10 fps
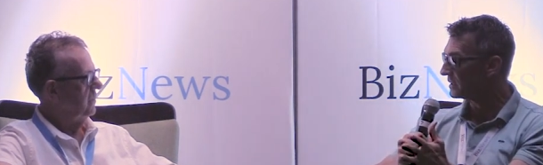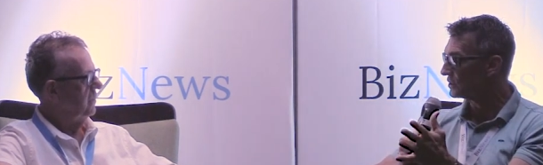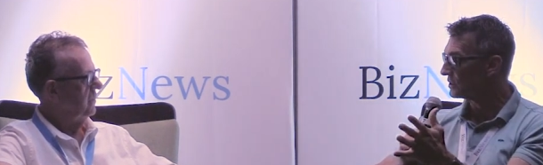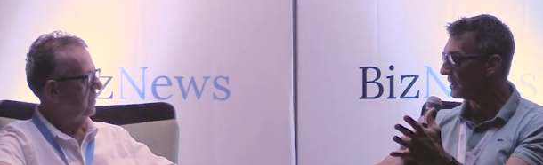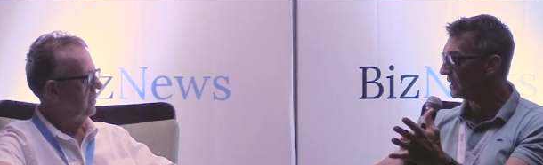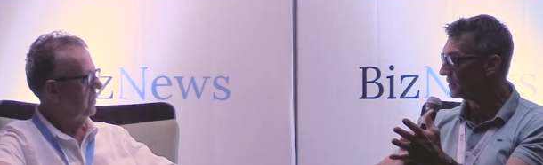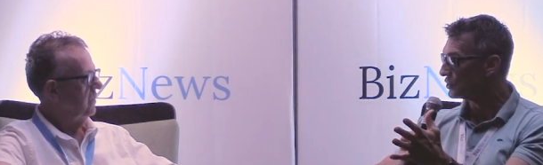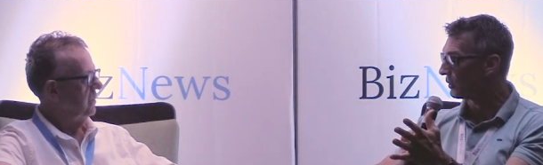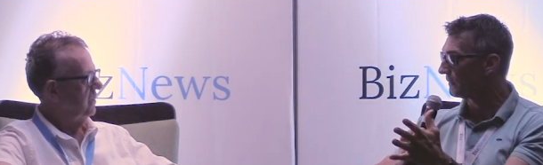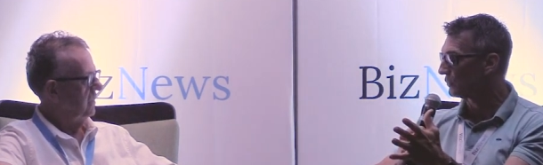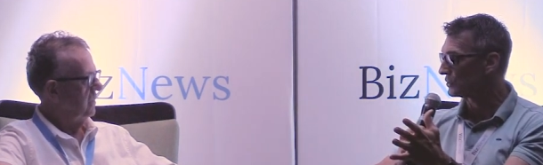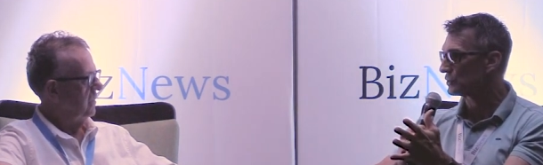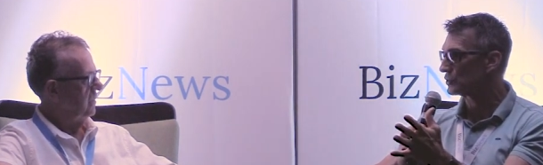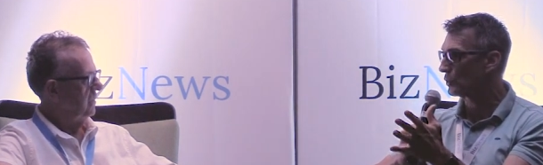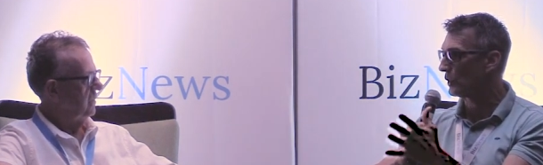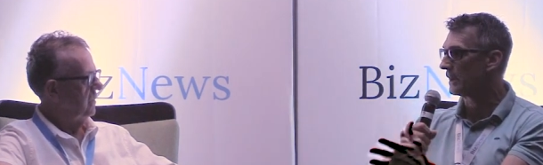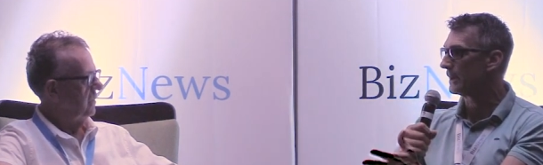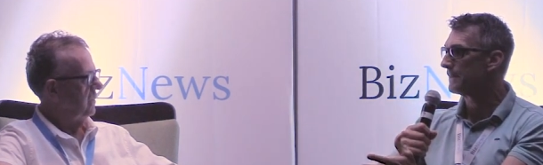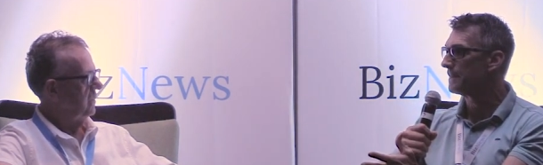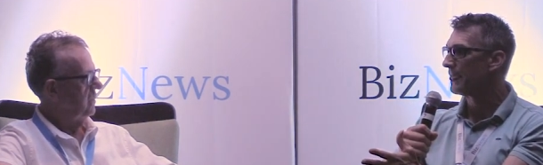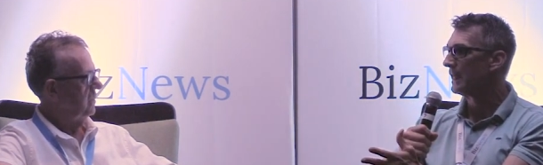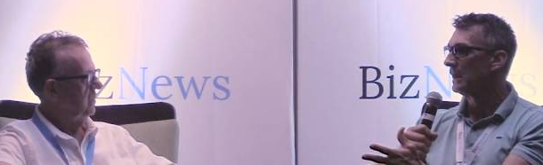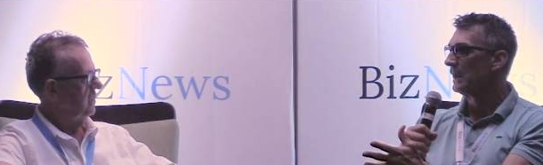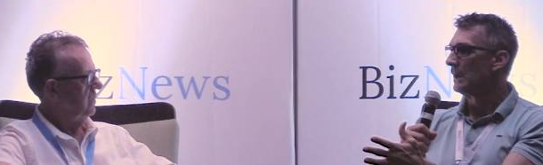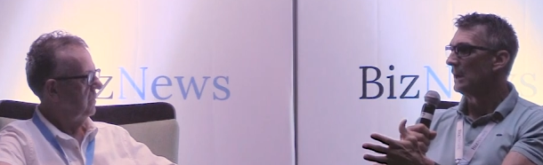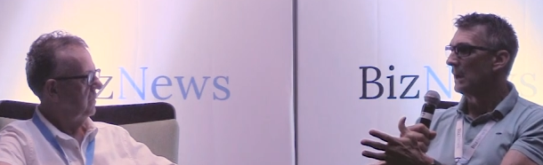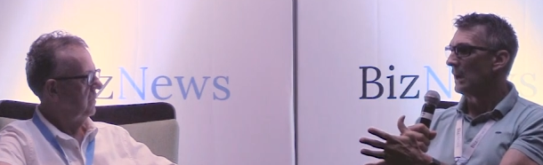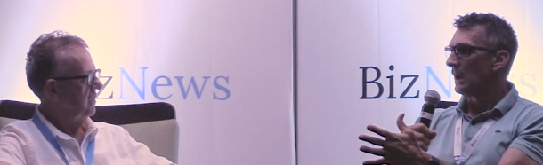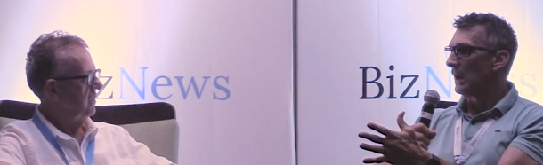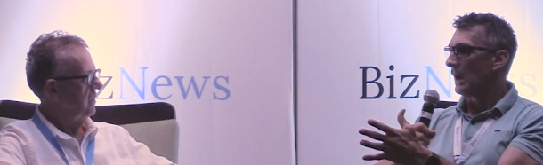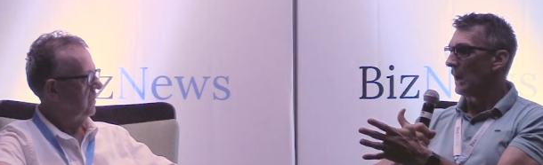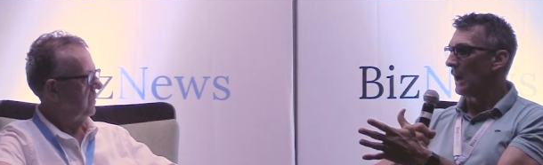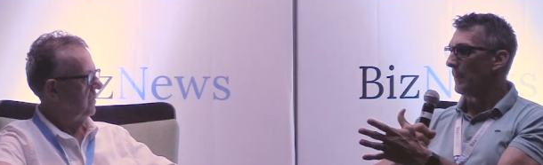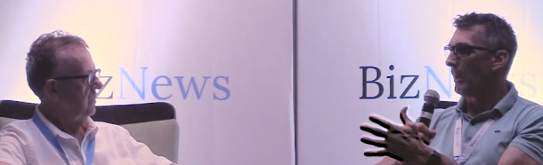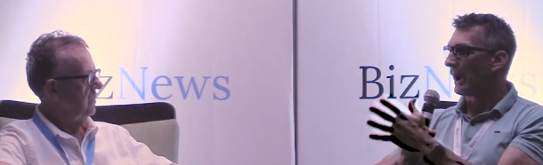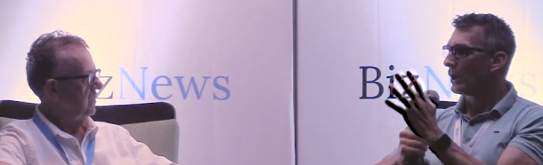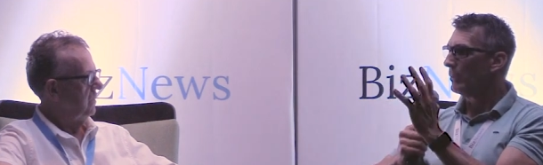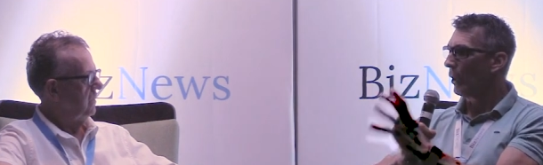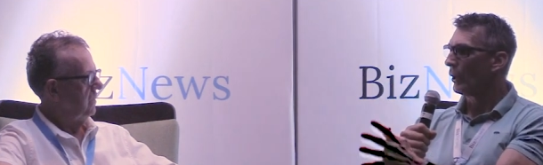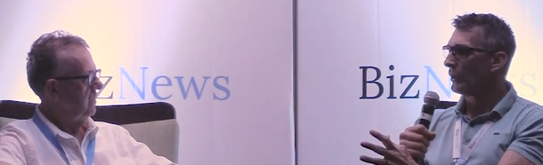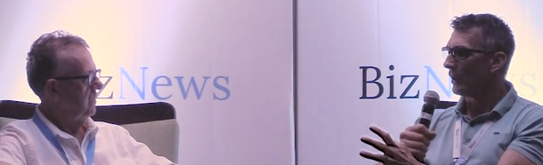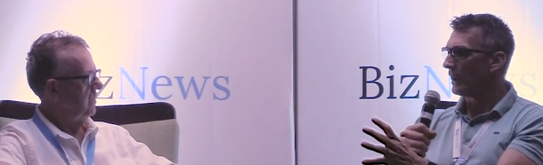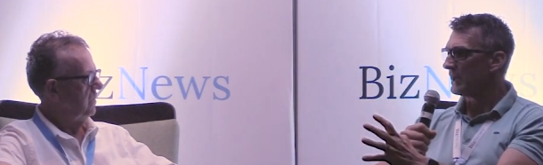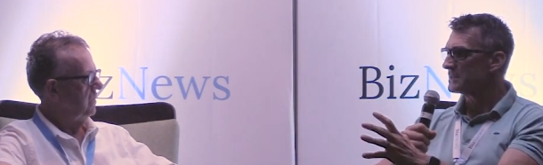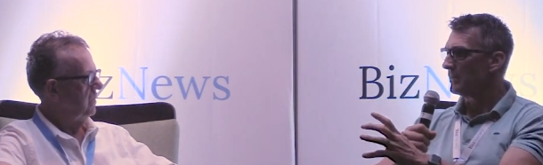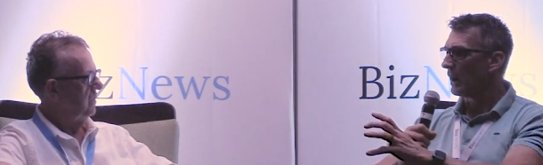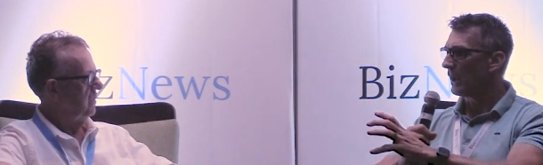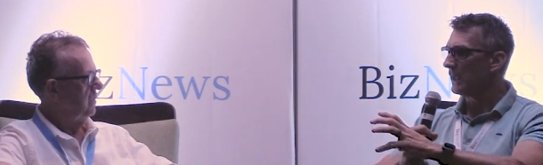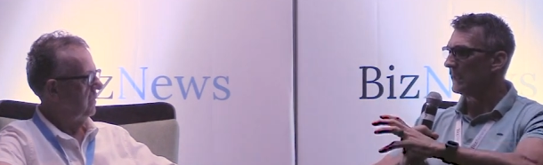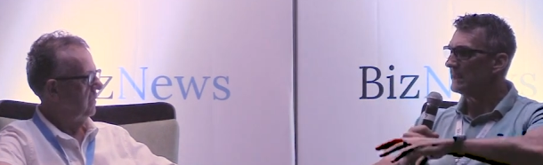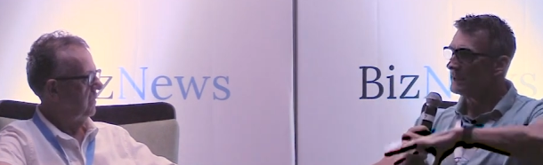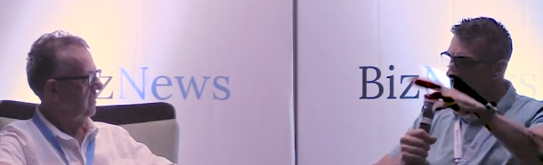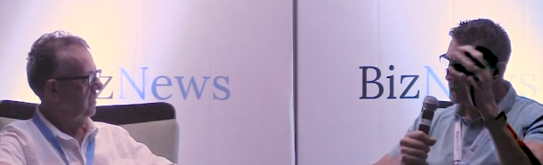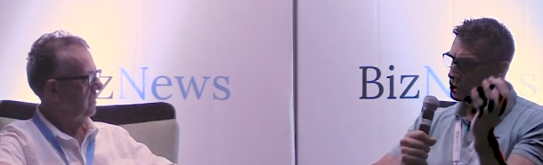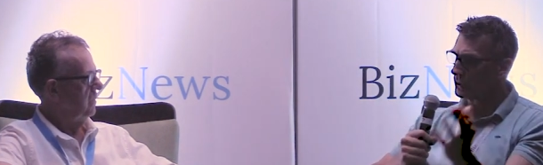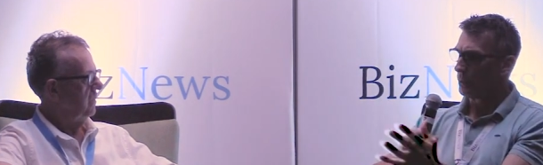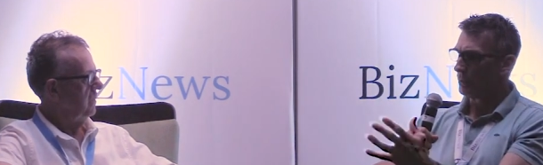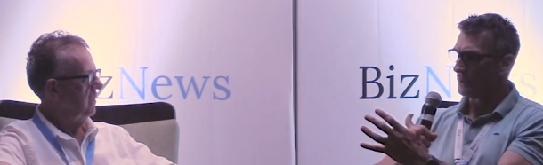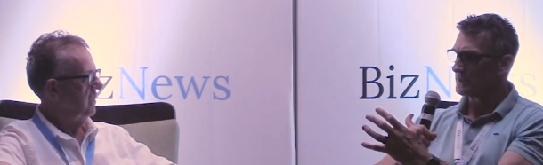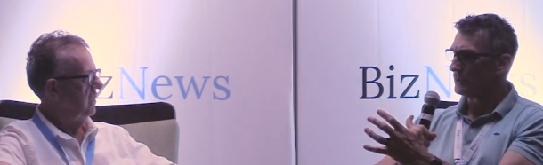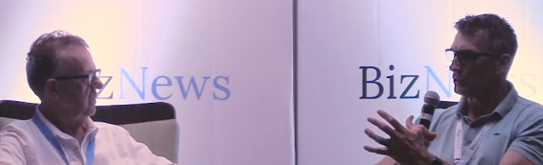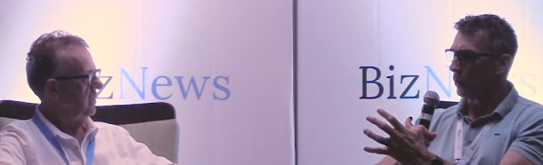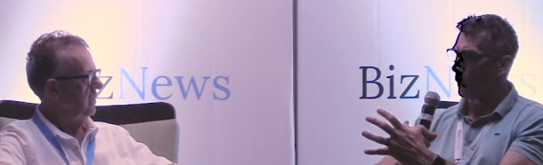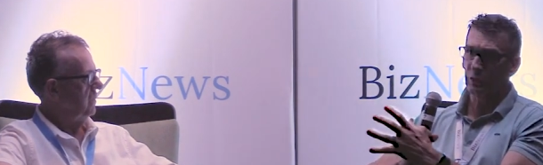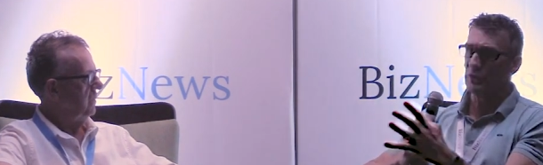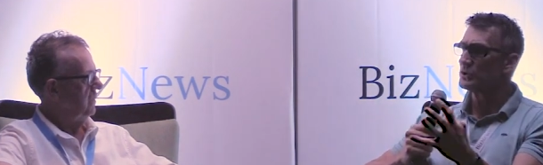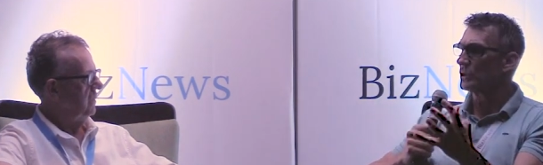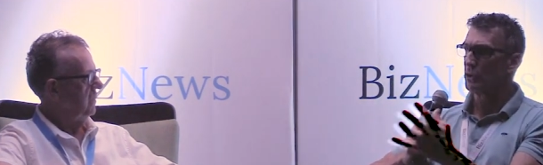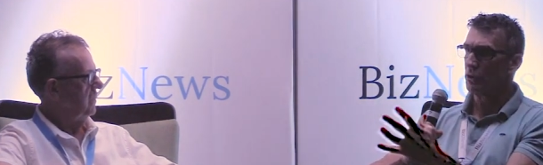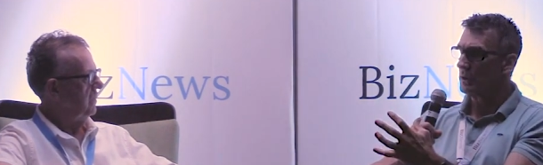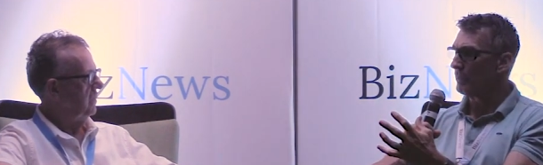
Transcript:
Speaker 1: in, in John Foster Square, my commander, as my induction almost into what the security